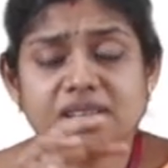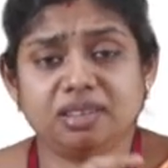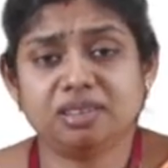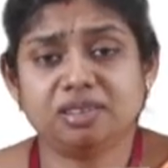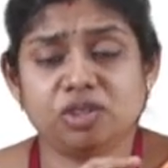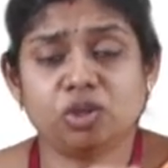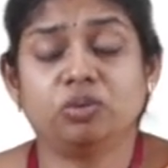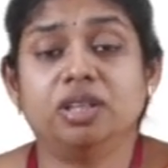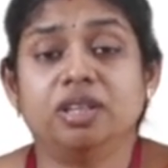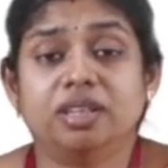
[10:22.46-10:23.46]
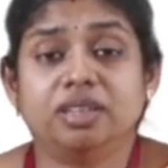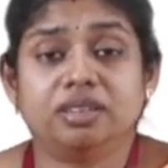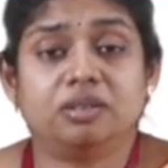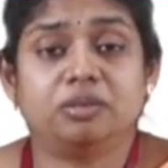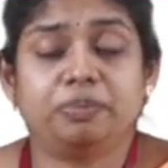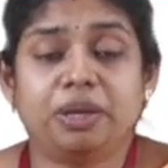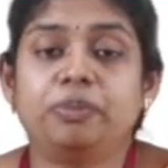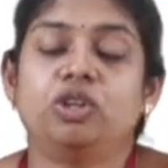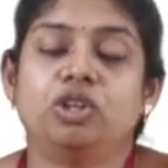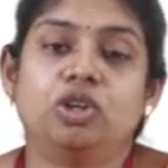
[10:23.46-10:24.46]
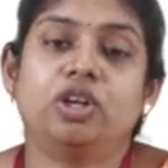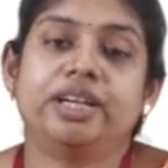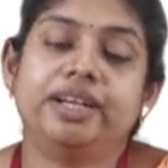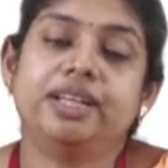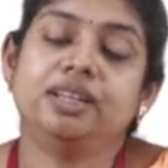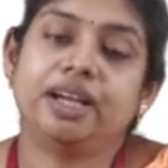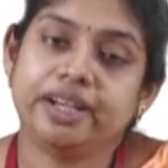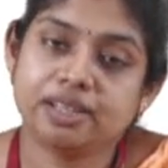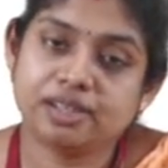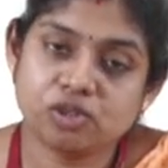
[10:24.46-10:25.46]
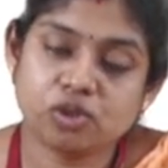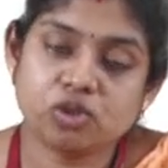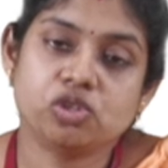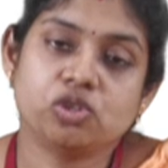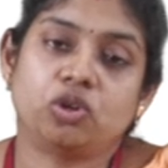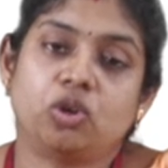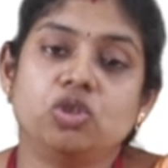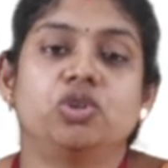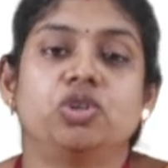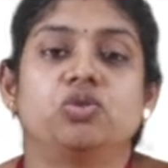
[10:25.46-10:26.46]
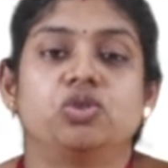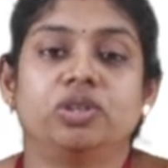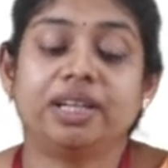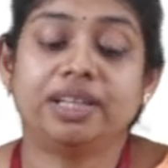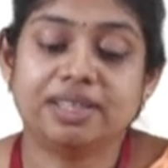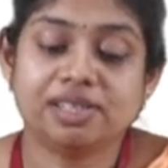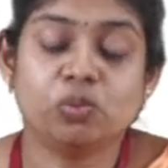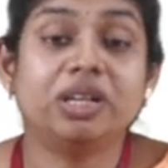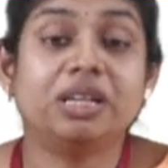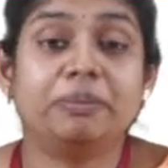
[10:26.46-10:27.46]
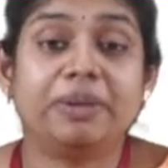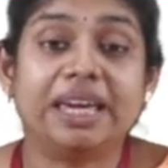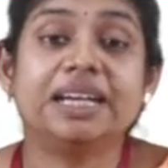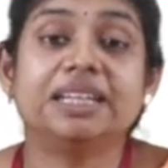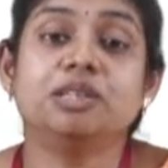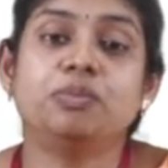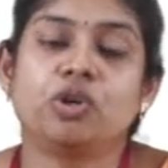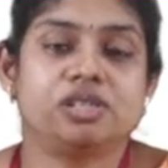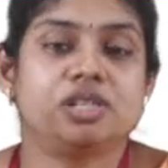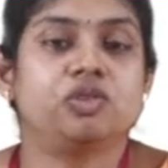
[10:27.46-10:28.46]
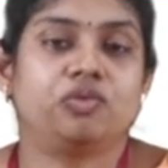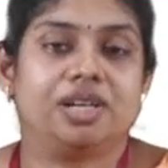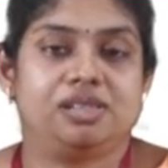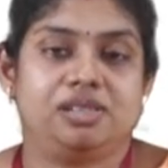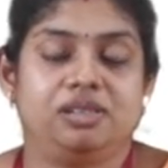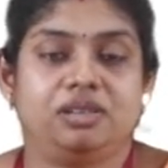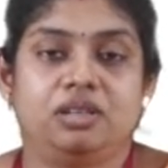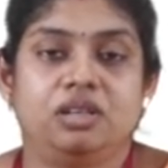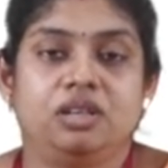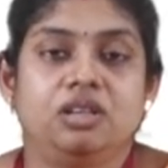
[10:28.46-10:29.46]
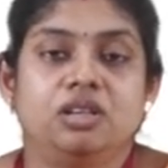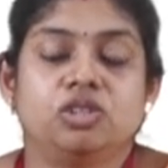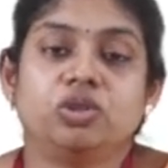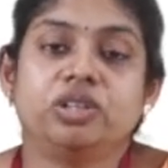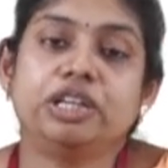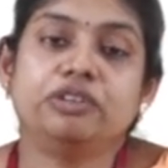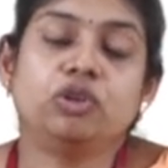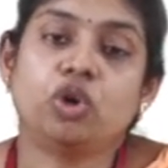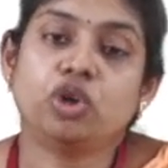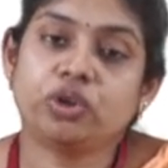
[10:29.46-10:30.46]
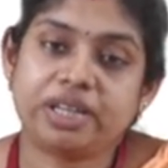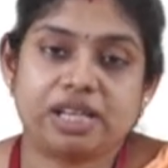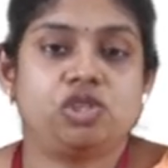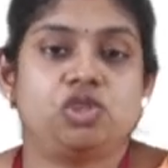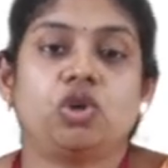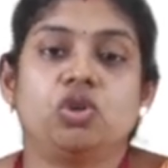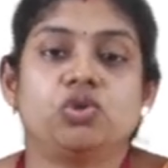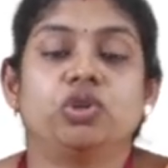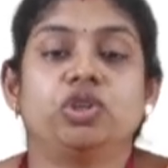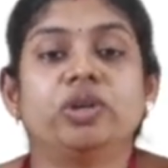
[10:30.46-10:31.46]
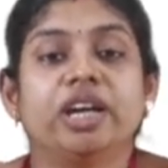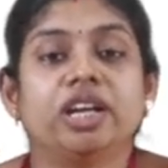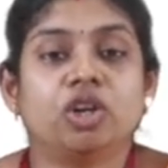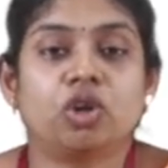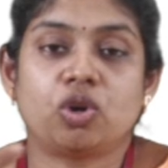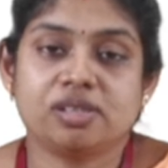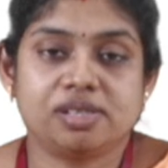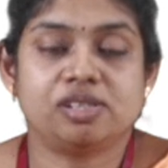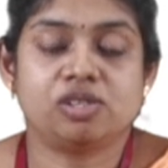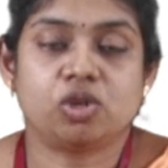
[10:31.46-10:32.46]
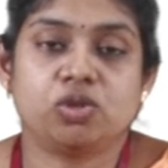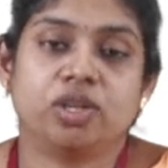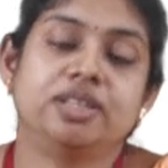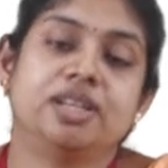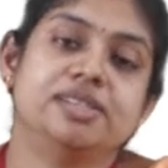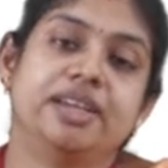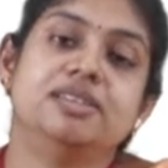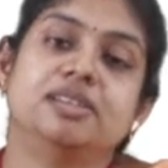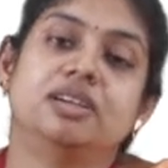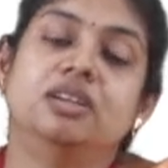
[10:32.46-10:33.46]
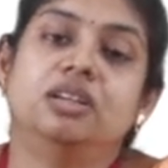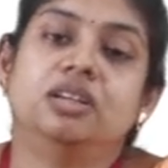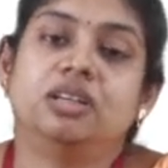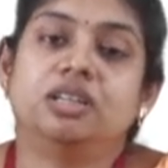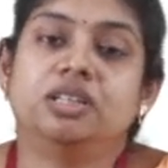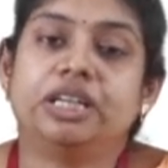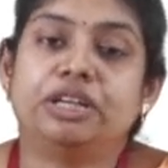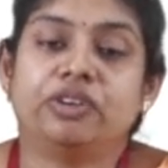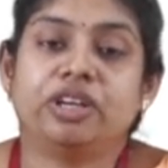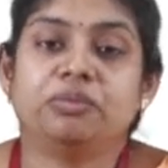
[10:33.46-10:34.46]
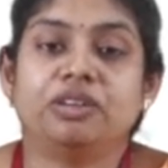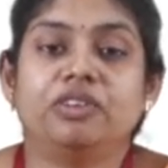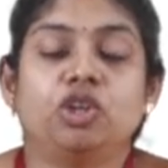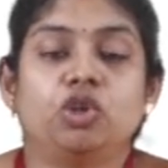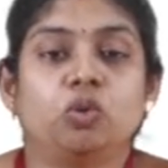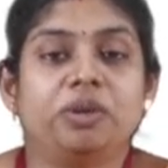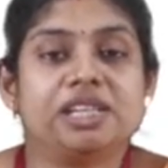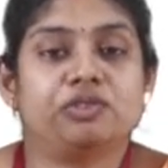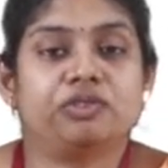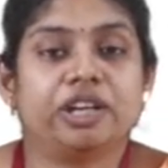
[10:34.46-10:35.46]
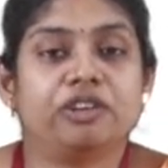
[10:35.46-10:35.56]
So people are not idle, resources are also used, so that this will make the process faster. So that if you want to test also, you can cross test also, in the sense, if I'm giving 2 plus 5